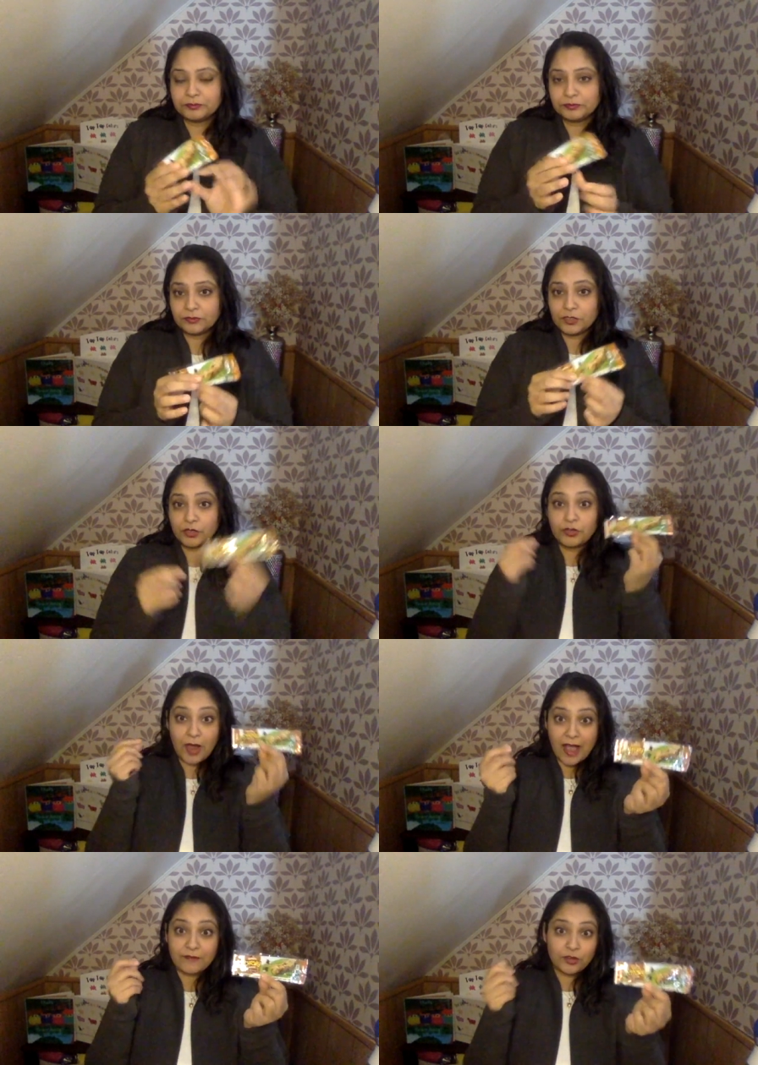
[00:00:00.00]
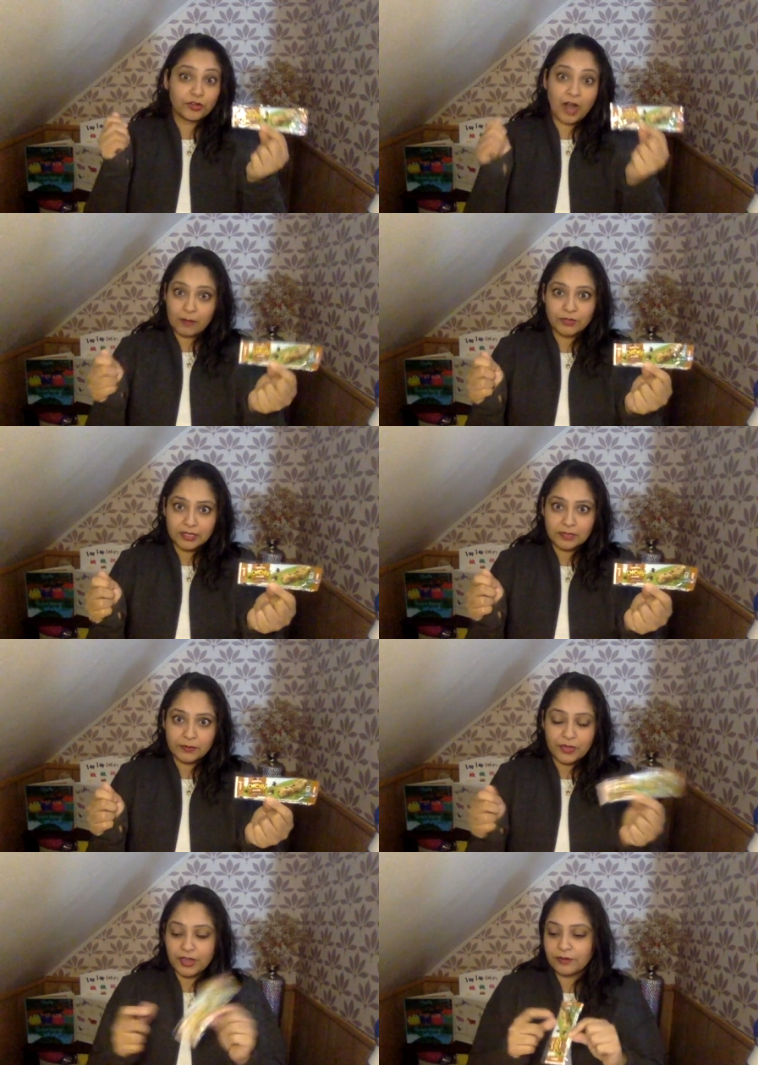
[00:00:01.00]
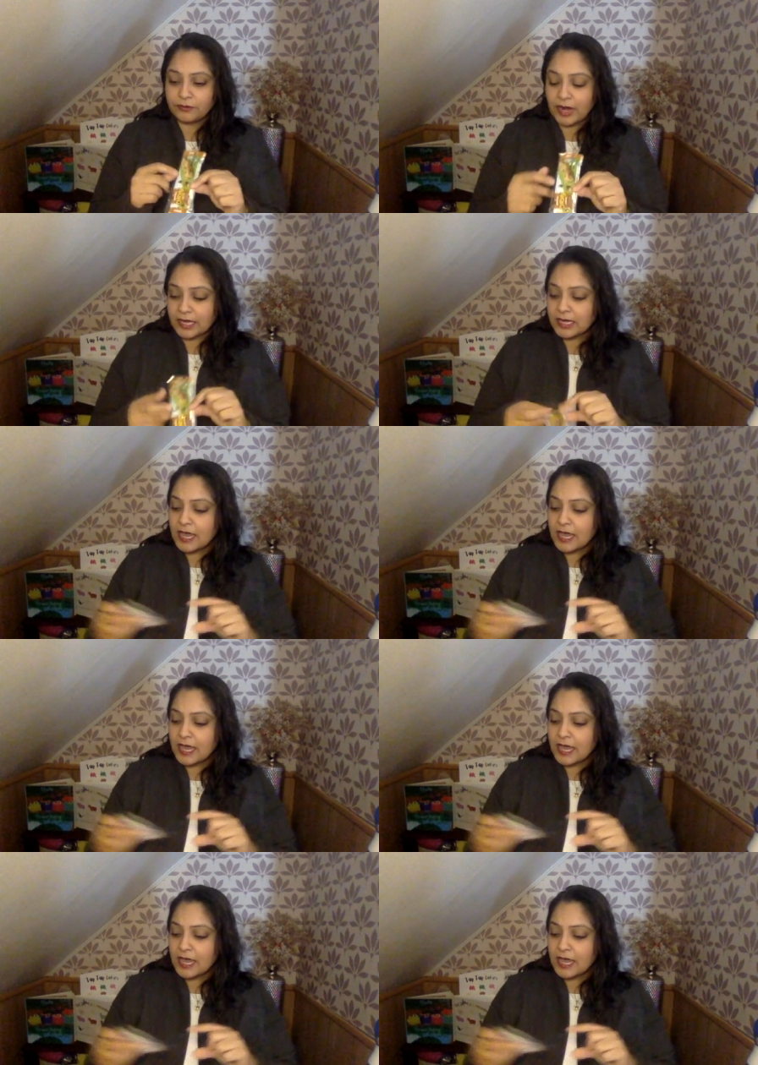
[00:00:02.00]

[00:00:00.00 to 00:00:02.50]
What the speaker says: So you have your object symbol there ready.